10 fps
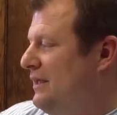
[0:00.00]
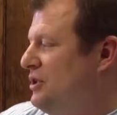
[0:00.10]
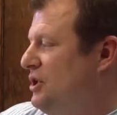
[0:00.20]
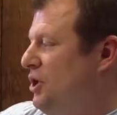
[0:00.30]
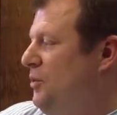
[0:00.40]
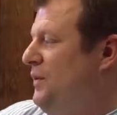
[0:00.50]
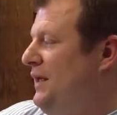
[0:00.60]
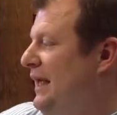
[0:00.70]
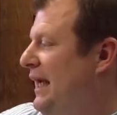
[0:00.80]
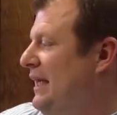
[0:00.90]
She opened the
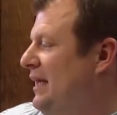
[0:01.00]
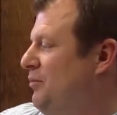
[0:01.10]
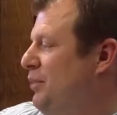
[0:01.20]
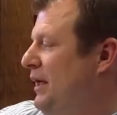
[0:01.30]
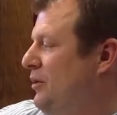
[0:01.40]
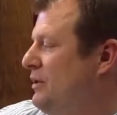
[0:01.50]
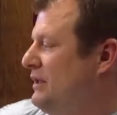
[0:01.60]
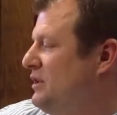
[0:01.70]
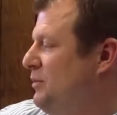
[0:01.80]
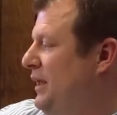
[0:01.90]
gate, and
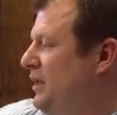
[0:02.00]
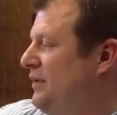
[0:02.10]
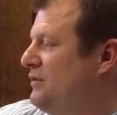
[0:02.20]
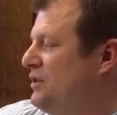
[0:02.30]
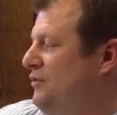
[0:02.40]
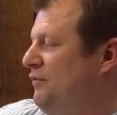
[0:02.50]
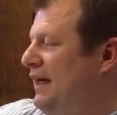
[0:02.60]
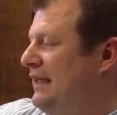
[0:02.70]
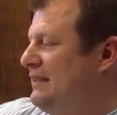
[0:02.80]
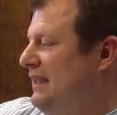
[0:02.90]
Pinkerton sped off so
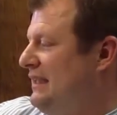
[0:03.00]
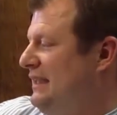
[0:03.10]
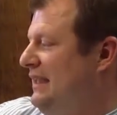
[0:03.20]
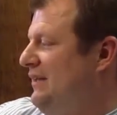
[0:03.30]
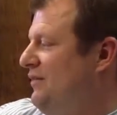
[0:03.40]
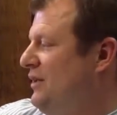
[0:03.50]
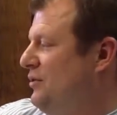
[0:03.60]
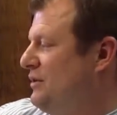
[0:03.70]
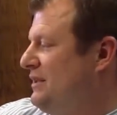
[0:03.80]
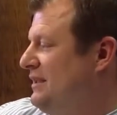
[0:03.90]
fast he didn't even
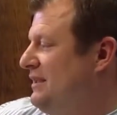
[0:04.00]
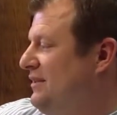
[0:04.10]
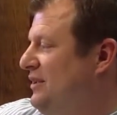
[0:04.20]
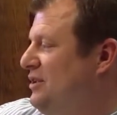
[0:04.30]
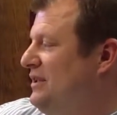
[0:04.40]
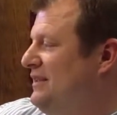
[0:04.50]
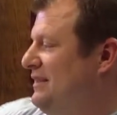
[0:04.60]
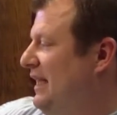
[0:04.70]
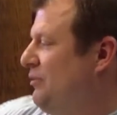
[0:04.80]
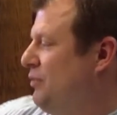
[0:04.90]
notice the delicious
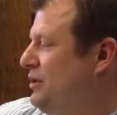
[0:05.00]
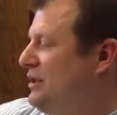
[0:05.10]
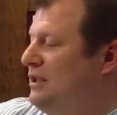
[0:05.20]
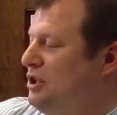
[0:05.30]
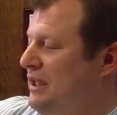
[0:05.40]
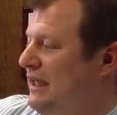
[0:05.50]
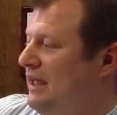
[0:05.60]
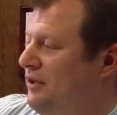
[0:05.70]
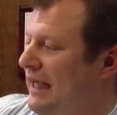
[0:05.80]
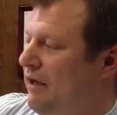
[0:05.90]
sandwich that she had
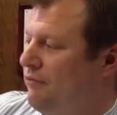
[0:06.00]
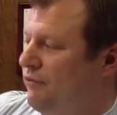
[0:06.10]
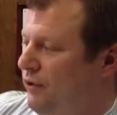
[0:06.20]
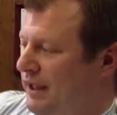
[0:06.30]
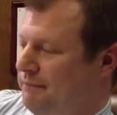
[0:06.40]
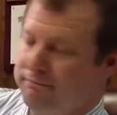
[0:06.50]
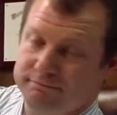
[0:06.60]
held out for him.